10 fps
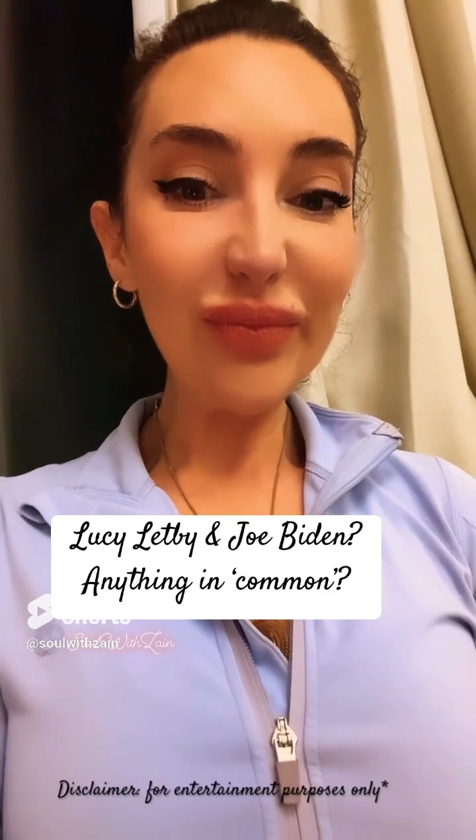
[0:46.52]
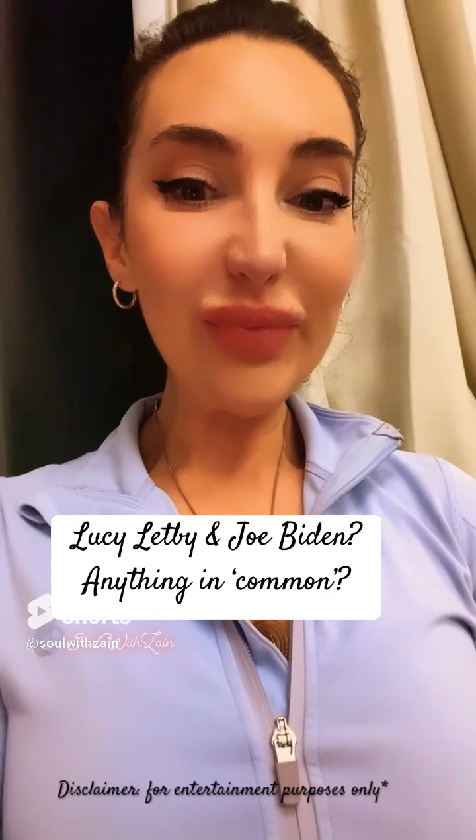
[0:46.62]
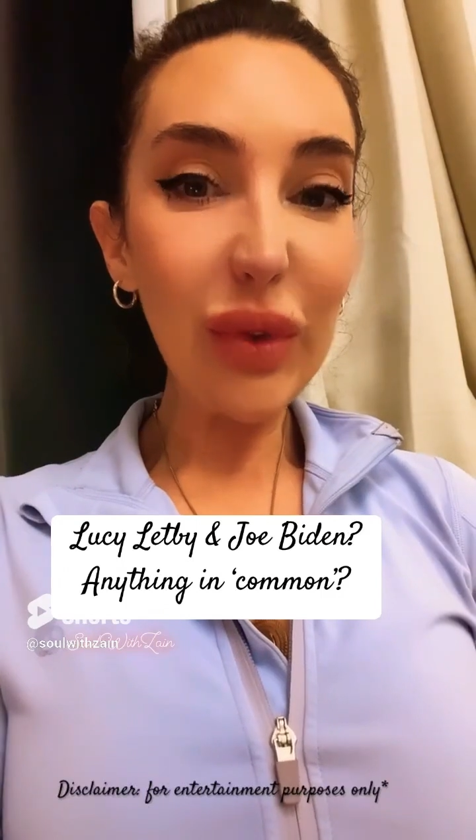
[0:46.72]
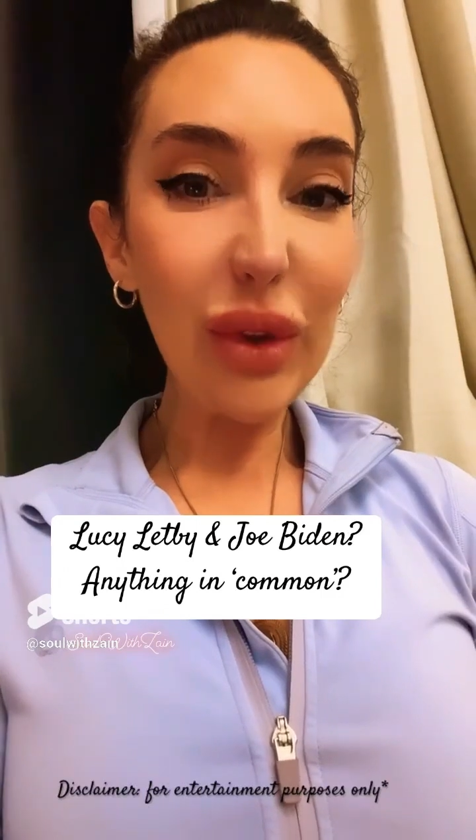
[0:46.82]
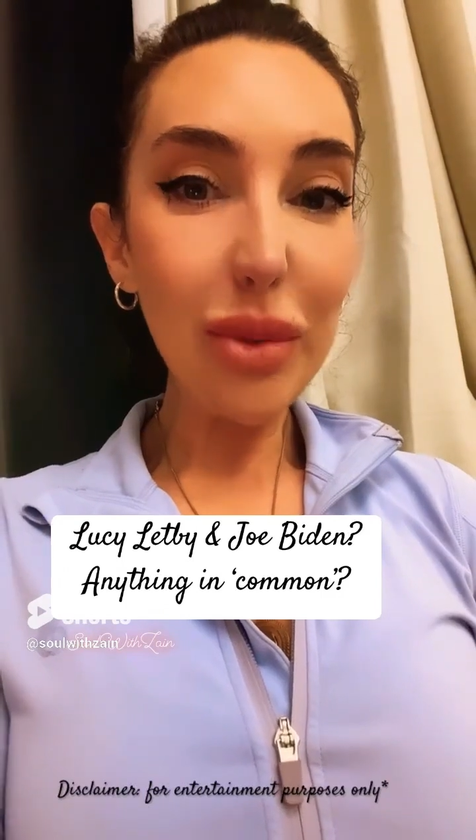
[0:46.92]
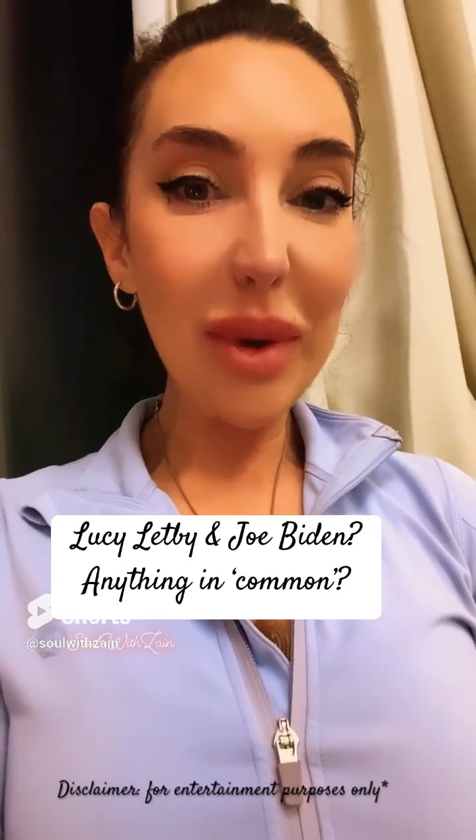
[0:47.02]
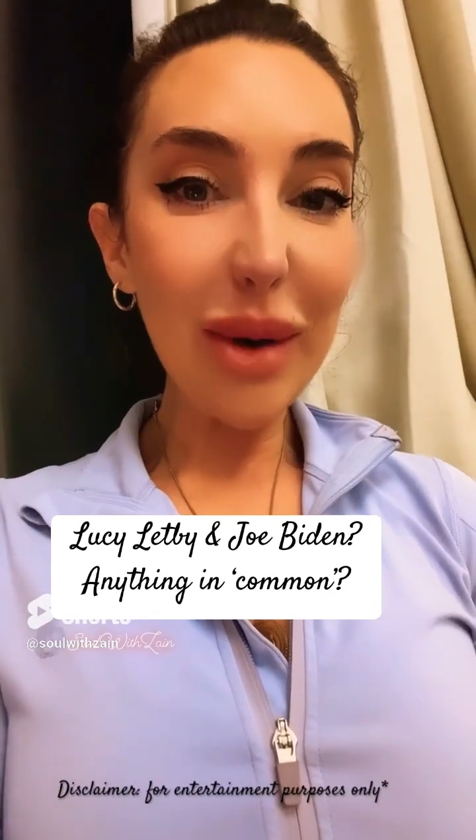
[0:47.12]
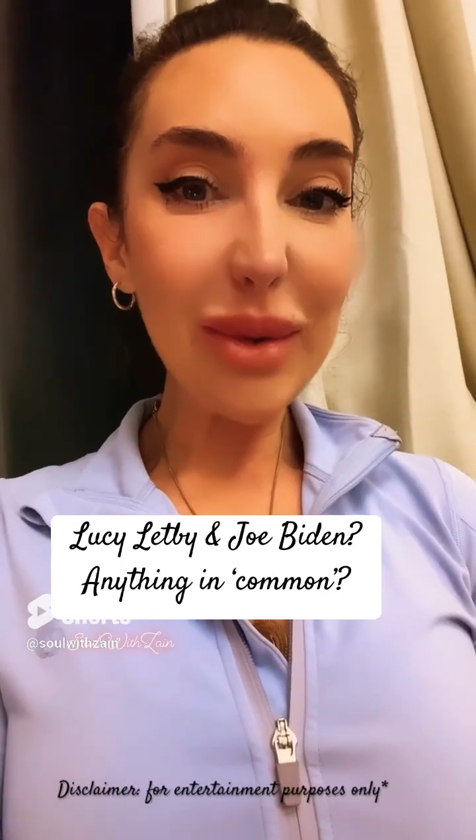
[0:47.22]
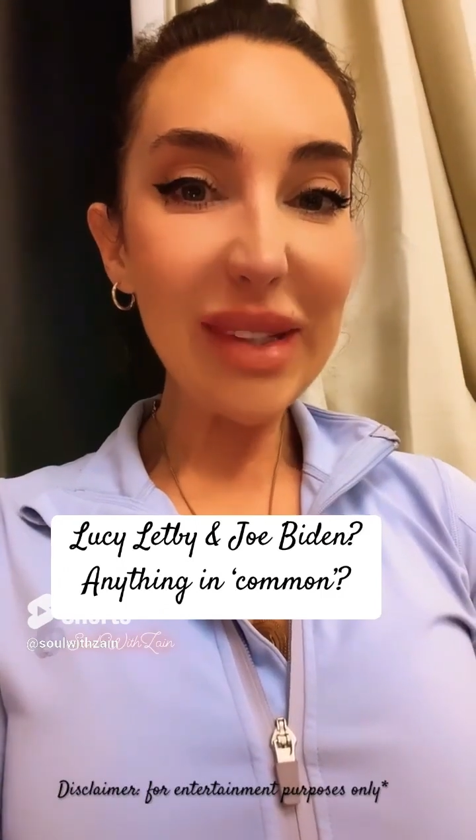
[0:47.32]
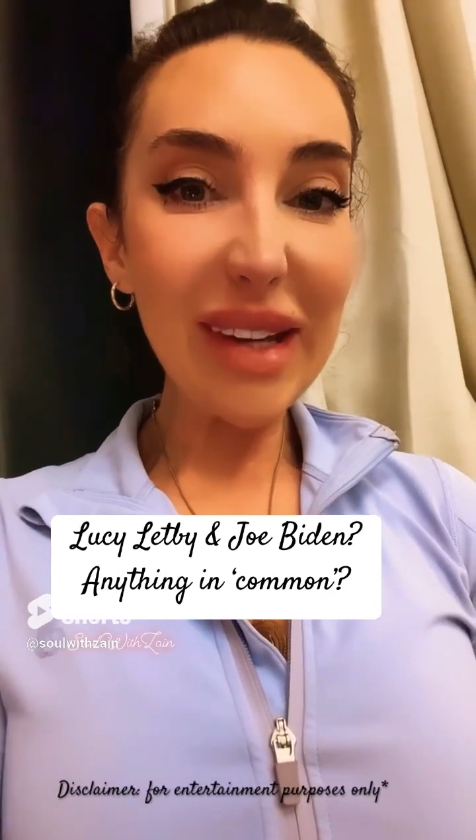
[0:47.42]
Would you be
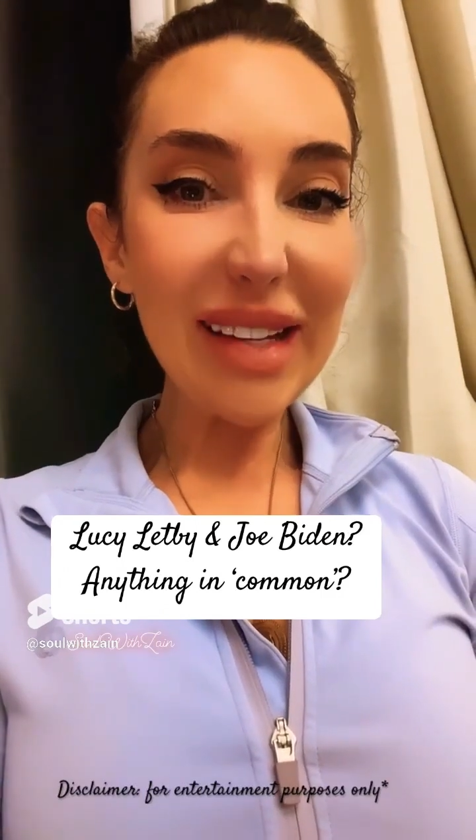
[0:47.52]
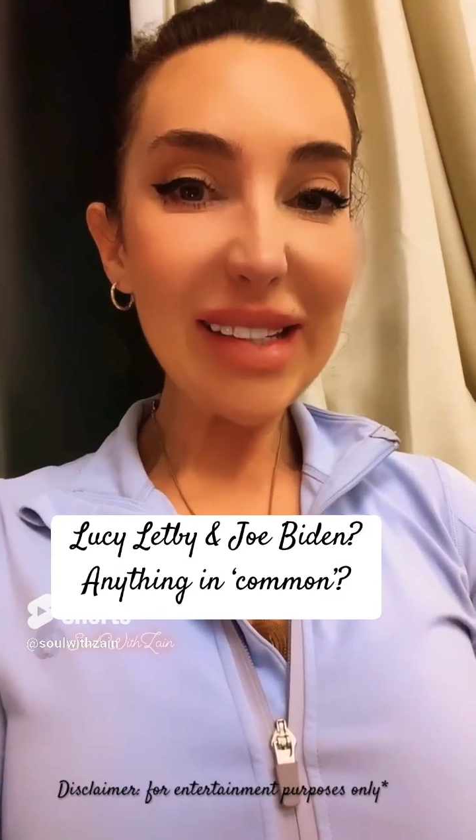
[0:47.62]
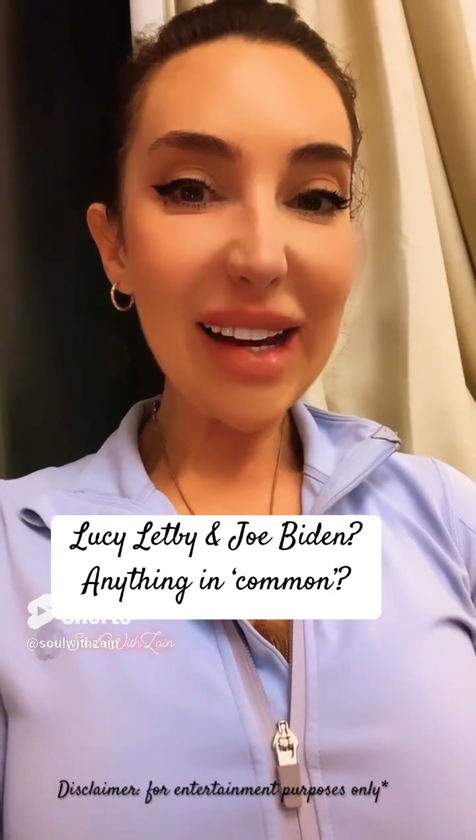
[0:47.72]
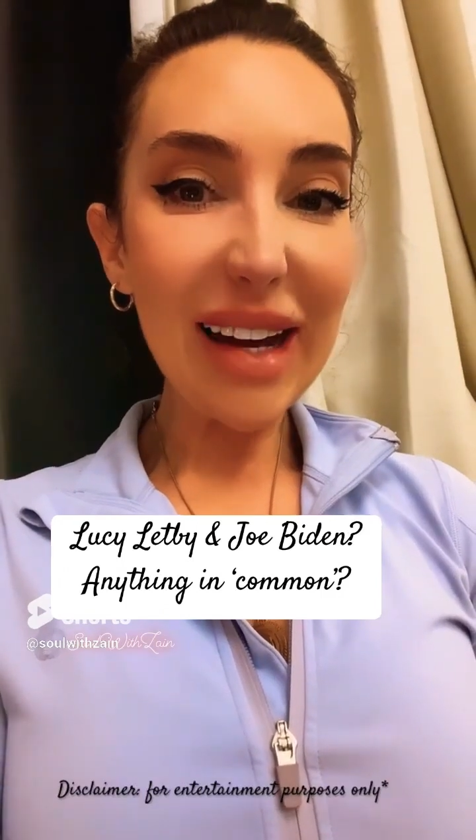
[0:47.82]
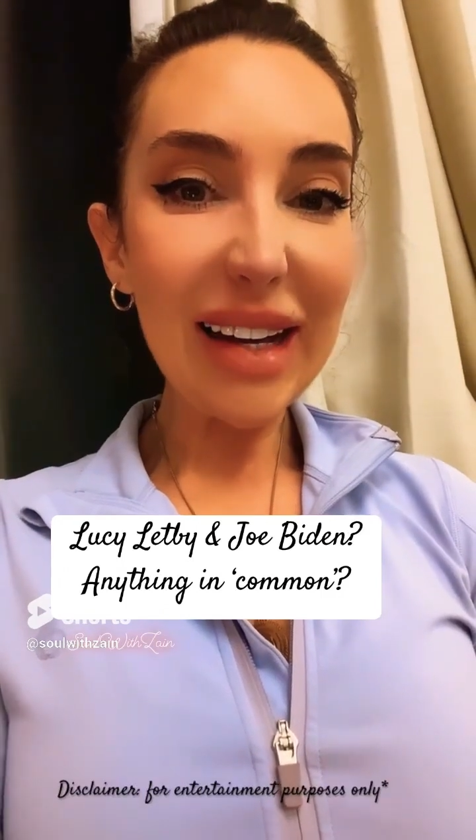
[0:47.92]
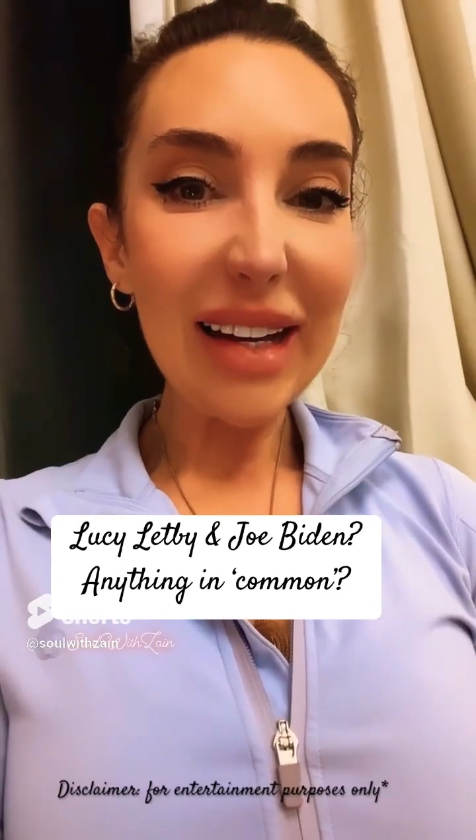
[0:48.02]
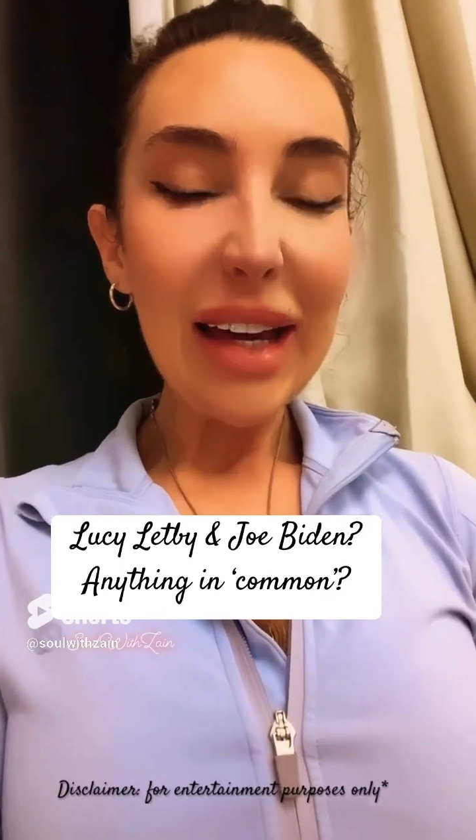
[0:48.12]
able to guess that?